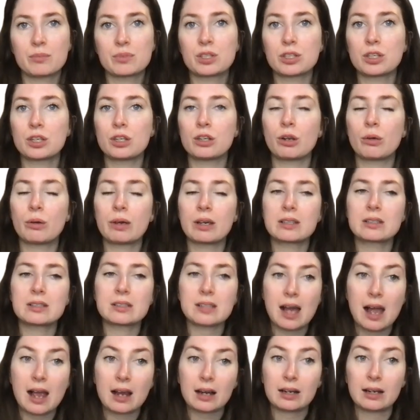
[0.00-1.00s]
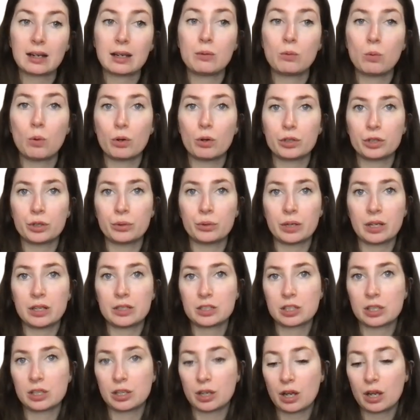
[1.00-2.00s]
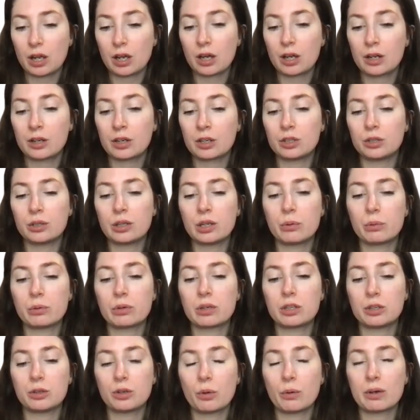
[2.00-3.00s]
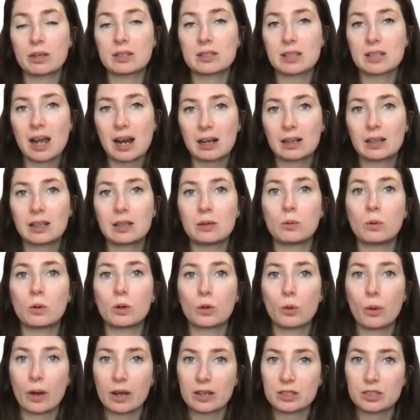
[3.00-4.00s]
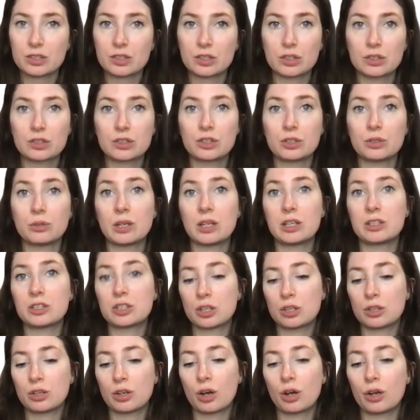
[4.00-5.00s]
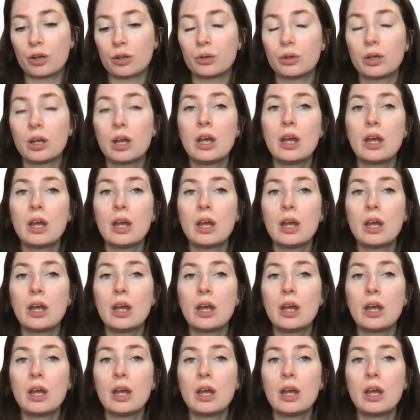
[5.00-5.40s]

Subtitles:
So you know exactly what you need to learn, you know exactly what questions you need to know.